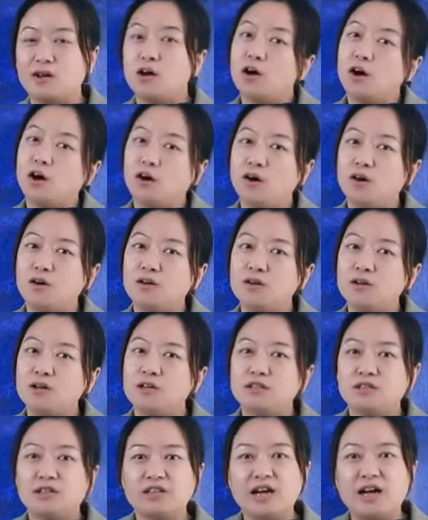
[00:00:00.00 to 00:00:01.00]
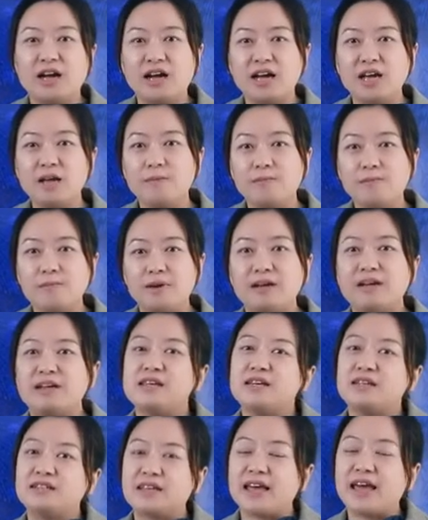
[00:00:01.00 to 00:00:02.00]
or the time
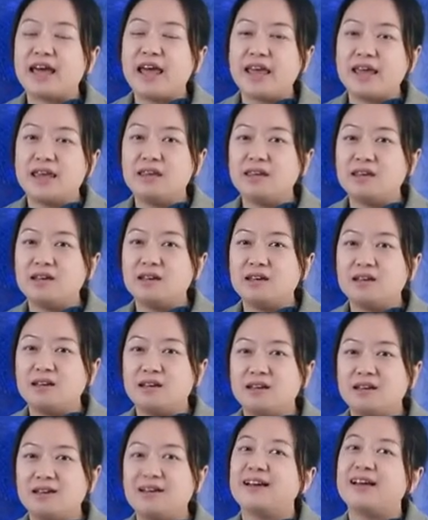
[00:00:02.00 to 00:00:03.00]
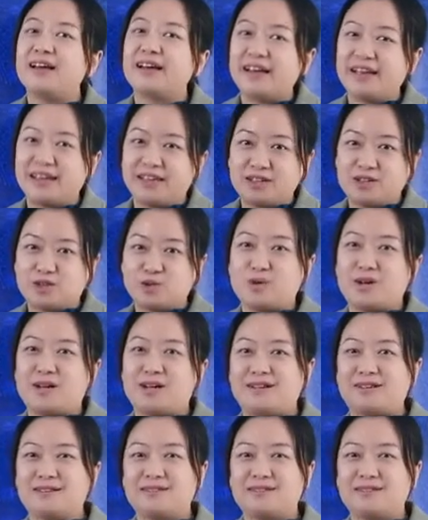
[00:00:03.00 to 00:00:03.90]
in the end, and so on.